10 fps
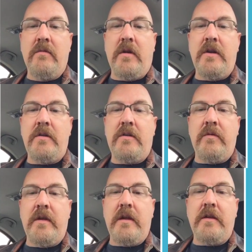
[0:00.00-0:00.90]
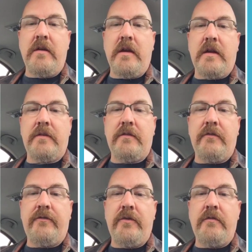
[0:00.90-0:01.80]
what are you doing in your next
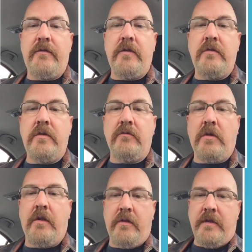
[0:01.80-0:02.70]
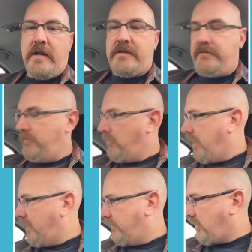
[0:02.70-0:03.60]
food review? well, the next
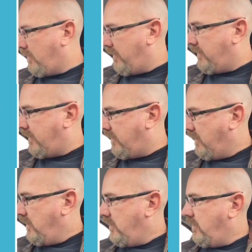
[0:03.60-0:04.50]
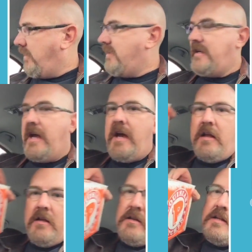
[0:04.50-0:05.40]
one is going to be the
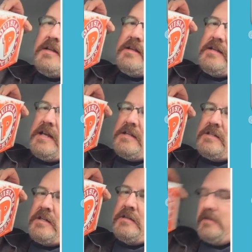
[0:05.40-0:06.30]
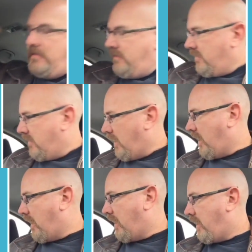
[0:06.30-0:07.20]
Louisiana kitchen
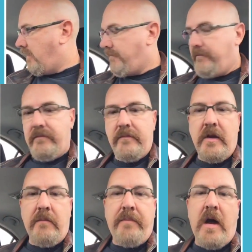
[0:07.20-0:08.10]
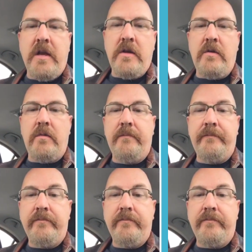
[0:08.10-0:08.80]
uh, there by you.